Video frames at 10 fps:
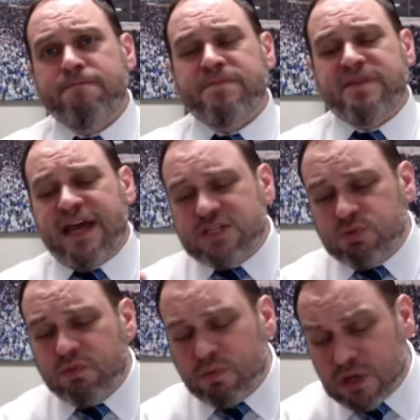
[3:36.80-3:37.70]
And that's
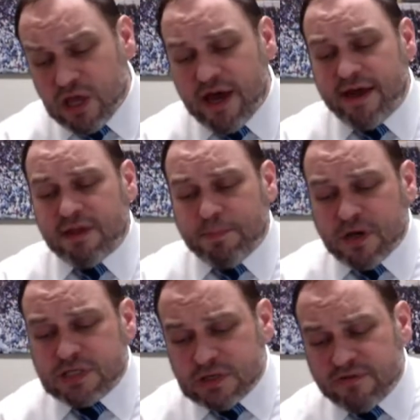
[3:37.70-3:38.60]
where we rely on the
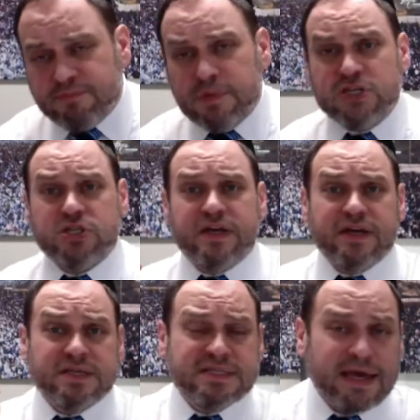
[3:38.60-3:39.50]
pasuk of Mishlei
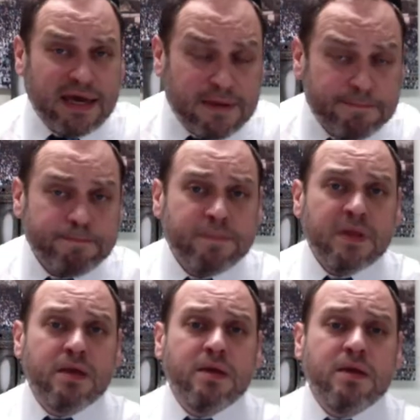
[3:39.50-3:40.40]
and say,
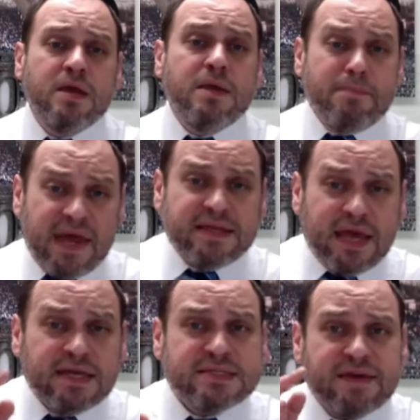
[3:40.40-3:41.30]
it may
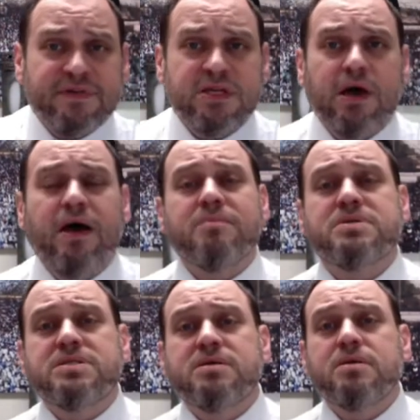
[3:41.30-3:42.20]
take 7
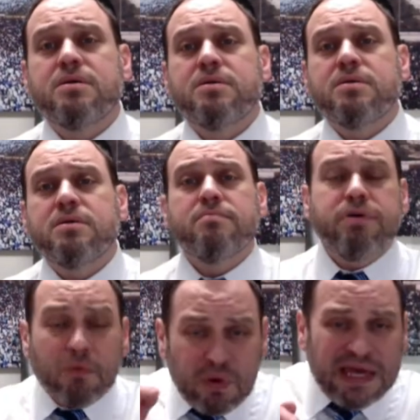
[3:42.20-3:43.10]
times,
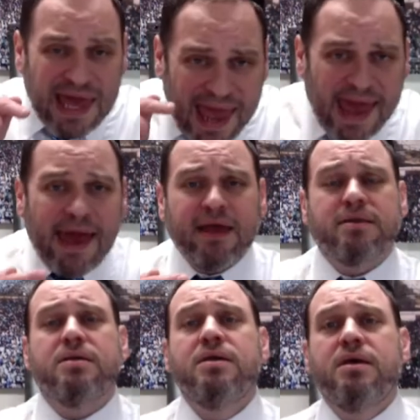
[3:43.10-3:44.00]
but we can
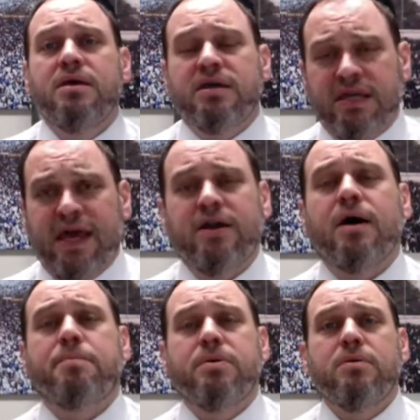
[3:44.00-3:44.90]
get
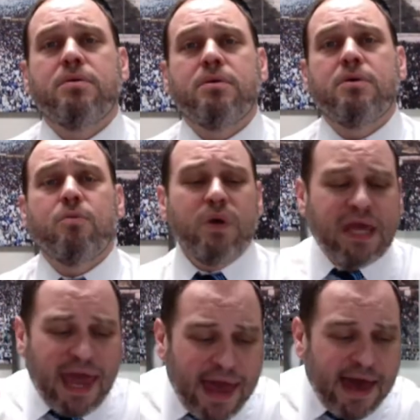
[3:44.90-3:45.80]
up. We
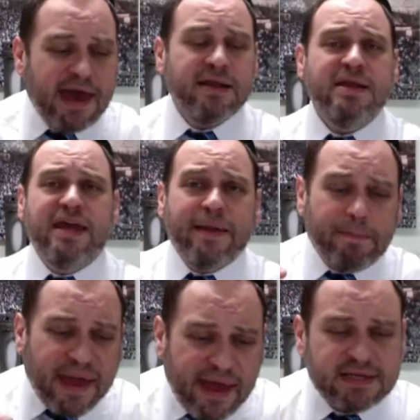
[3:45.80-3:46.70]
can get
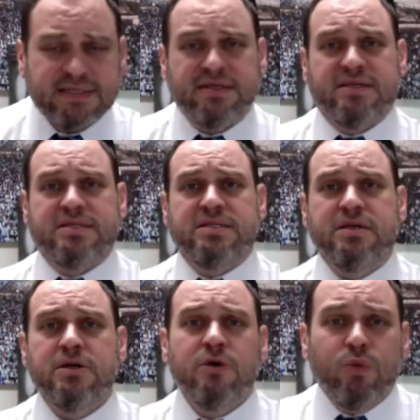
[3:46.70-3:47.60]
past this.
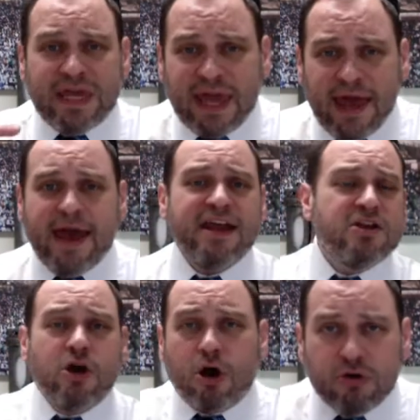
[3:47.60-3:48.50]
We can
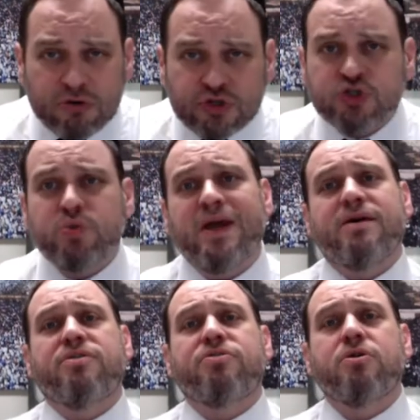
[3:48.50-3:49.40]
garner
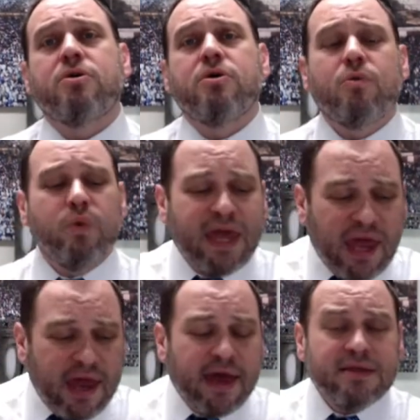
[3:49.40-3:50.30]
strength. We
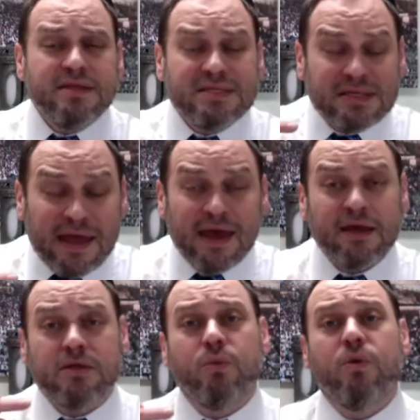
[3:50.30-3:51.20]
can
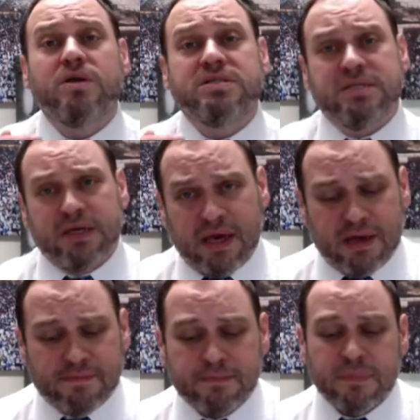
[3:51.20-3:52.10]
stand once again.